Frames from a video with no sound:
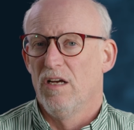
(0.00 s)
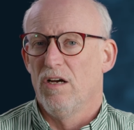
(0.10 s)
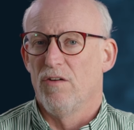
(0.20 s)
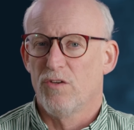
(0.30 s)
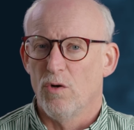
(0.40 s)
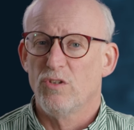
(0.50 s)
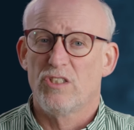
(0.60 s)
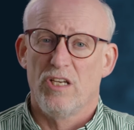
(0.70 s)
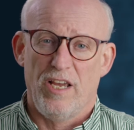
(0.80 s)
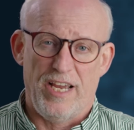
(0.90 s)
Of
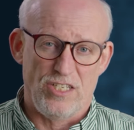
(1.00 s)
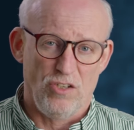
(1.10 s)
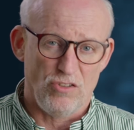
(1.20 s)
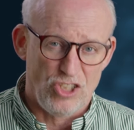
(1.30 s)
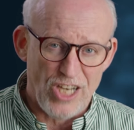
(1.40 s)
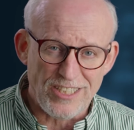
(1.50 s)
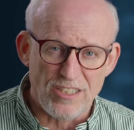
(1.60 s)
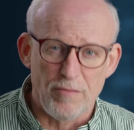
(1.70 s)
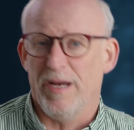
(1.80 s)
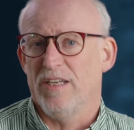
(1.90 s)
course, it's not
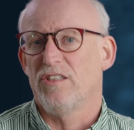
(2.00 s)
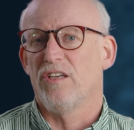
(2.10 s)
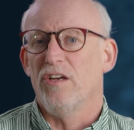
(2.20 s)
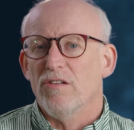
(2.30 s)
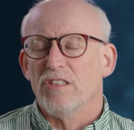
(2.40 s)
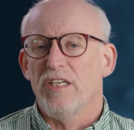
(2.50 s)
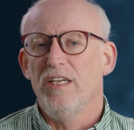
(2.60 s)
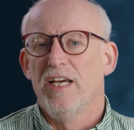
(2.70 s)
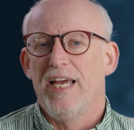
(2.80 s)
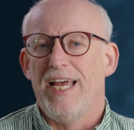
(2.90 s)
just about
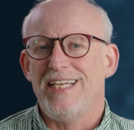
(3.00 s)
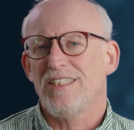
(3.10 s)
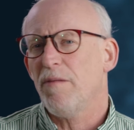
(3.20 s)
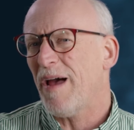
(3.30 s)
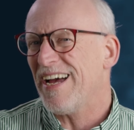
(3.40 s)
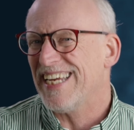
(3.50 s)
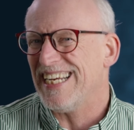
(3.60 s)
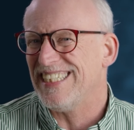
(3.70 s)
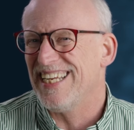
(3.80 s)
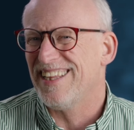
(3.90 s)
security, it's about
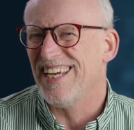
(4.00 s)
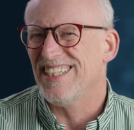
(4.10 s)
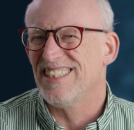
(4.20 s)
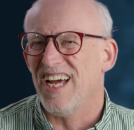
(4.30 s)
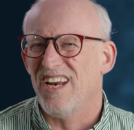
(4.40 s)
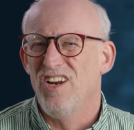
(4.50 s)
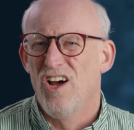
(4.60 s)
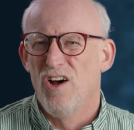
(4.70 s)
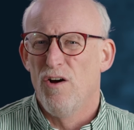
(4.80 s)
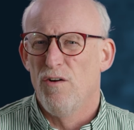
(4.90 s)
getting things done
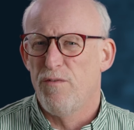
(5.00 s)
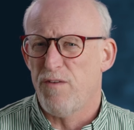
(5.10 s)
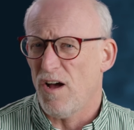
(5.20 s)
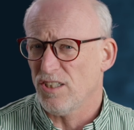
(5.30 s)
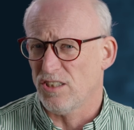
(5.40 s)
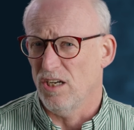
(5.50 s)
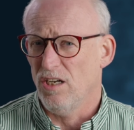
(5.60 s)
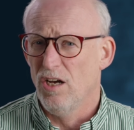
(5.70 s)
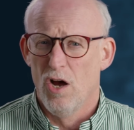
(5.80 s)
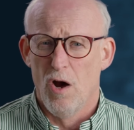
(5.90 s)

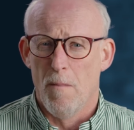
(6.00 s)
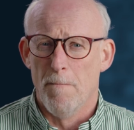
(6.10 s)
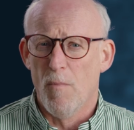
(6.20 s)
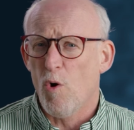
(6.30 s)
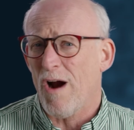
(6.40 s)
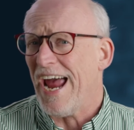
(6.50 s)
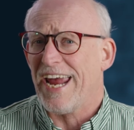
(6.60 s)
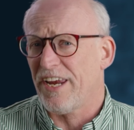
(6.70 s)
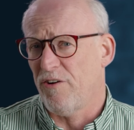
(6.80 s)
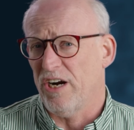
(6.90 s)
faster, more
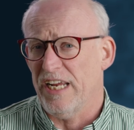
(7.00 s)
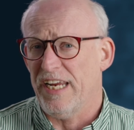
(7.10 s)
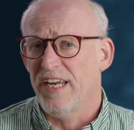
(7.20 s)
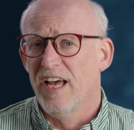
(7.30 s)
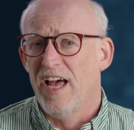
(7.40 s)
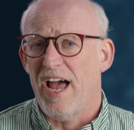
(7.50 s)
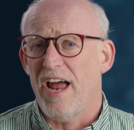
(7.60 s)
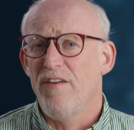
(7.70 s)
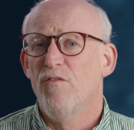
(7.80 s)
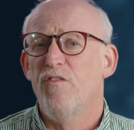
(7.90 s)
accurately
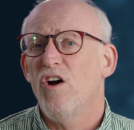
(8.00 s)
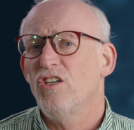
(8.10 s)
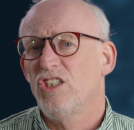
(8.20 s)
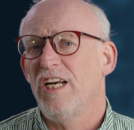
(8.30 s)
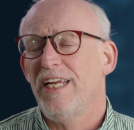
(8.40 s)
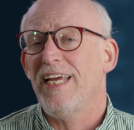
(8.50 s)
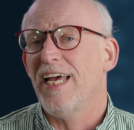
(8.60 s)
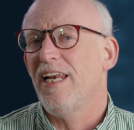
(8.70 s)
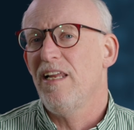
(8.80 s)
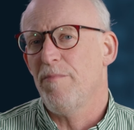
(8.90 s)
and virtually
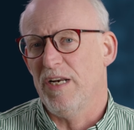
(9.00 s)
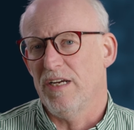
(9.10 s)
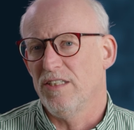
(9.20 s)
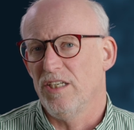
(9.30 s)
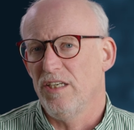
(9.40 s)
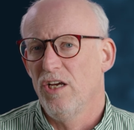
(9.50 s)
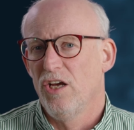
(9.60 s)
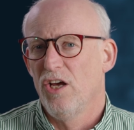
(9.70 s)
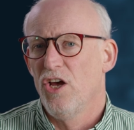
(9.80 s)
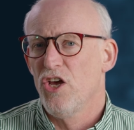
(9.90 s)
eliminating
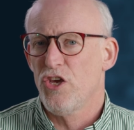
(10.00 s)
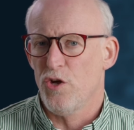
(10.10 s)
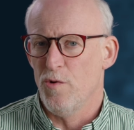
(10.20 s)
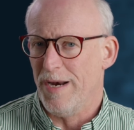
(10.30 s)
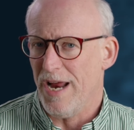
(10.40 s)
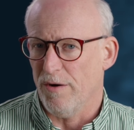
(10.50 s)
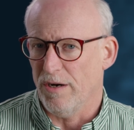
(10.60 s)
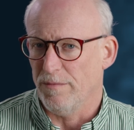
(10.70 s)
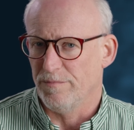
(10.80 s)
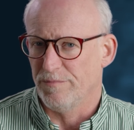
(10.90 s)
human error.